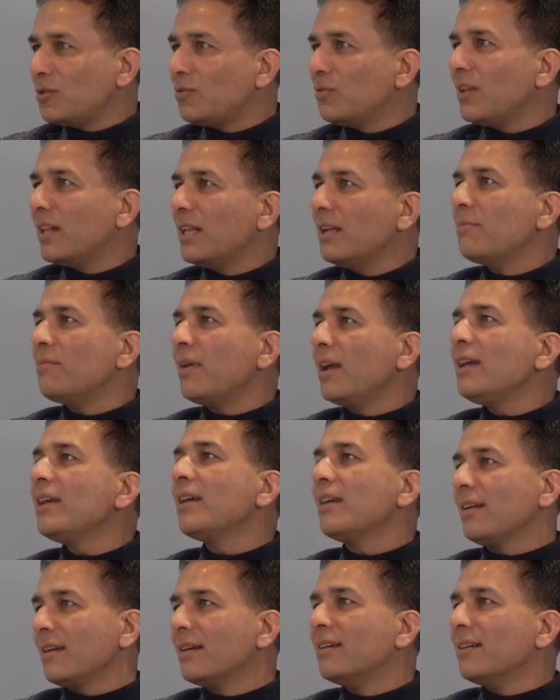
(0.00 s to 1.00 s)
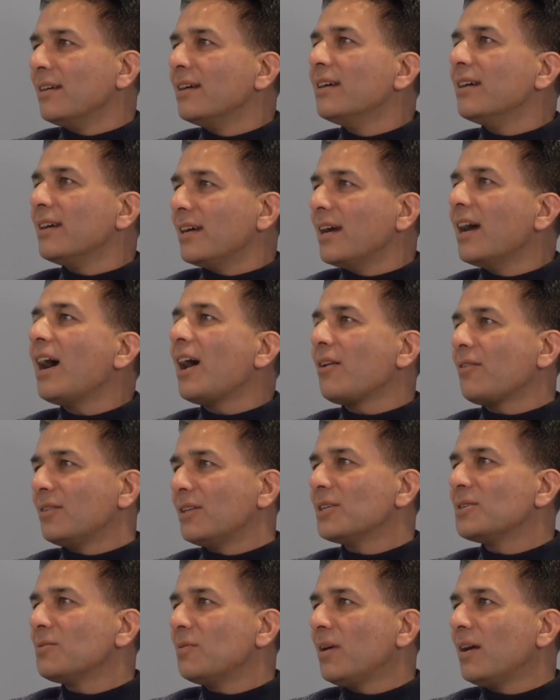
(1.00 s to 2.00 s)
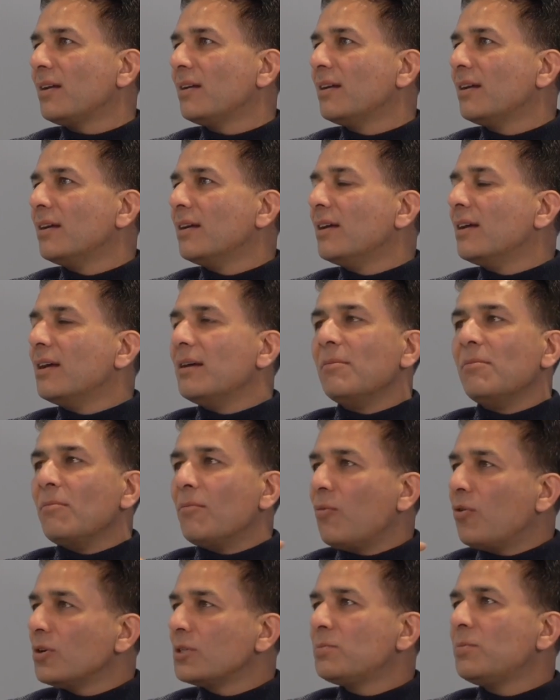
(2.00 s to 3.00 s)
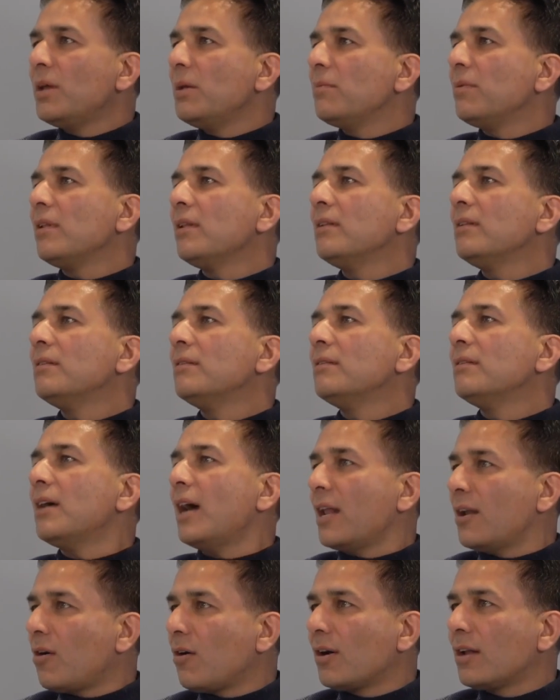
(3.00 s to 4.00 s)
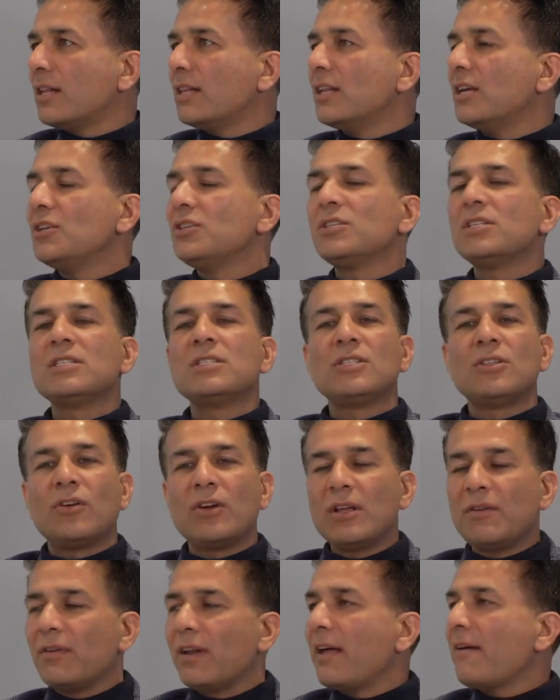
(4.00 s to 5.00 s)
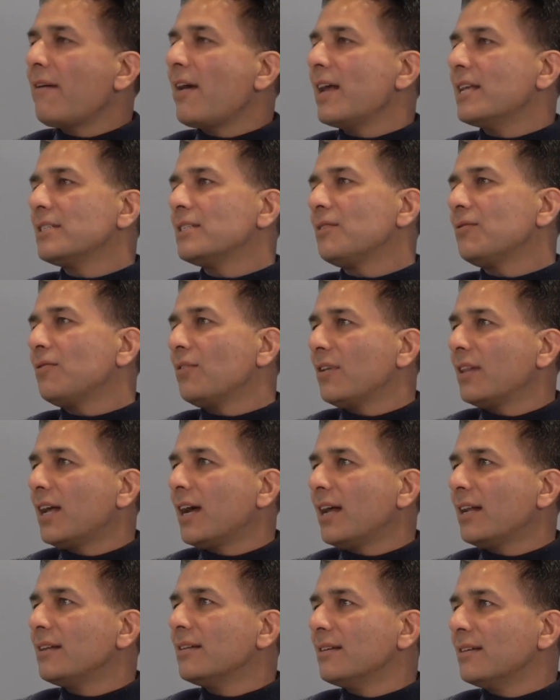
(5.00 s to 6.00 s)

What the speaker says: you're really making out of this one. Most people and organizations don't even have an answer for that.